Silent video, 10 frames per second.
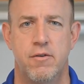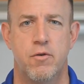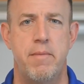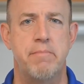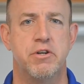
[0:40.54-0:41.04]

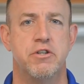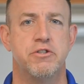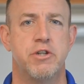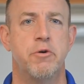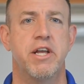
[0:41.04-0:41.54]
Remember,
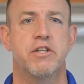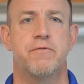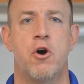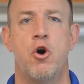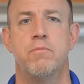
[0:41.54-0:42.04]
zoning is
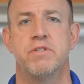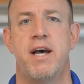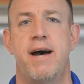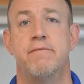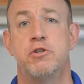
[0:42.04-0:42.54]
for homes
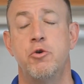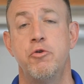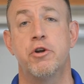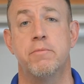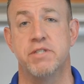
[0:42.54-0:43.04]
that have two
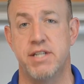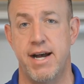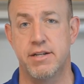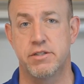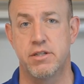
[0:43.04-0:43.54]

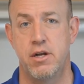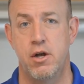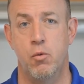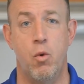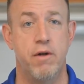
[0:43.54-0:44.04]
thermostats,
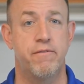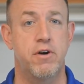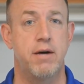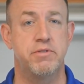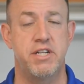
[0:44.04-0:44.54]
one for
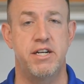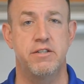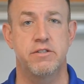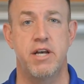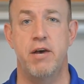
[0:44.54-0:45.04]

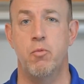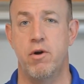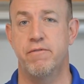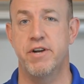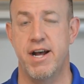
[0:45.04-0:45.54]
upstairs and
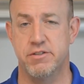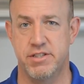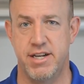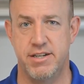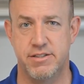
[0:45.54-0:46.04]
one for
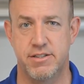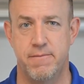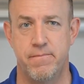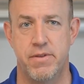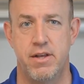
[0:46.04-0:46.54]
downstairs.
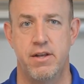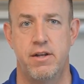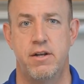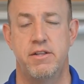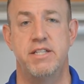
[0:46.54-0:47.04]

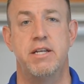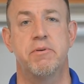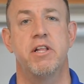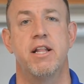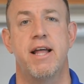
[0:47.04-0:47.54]
They
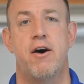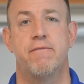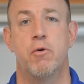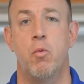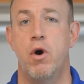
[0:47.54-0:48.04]
typically allow
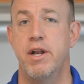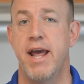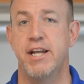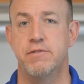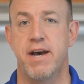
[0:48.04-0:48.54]
for one
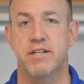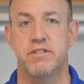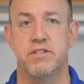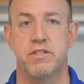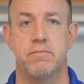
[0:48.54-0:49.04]
HVAC
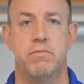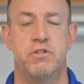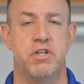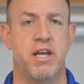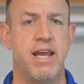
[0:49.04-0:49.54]
system
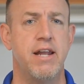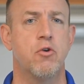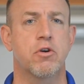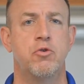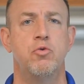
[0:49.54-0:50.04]
to heat
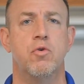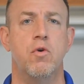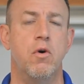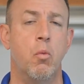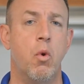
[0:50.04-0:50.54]
or
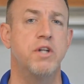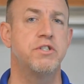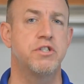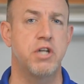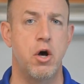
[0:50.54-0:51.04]
cool
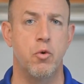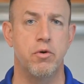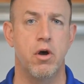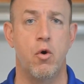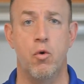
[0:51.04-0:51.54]
one
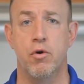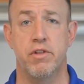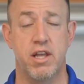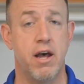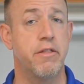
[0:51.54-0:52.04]
zone or
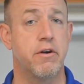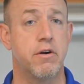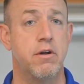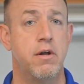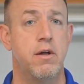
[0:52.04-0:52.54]
the
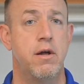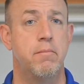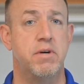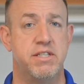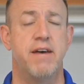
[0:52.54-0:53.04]
other,
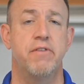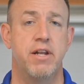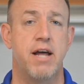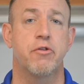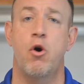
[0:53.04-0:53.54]
but definitely
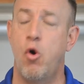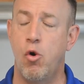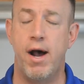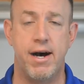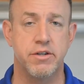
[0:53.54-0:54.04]
not the
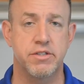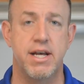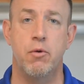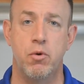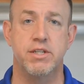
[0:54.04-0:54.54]
whole house
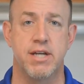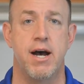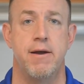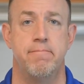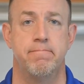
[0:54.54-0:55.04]
at one
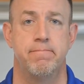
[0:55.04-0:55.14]
time.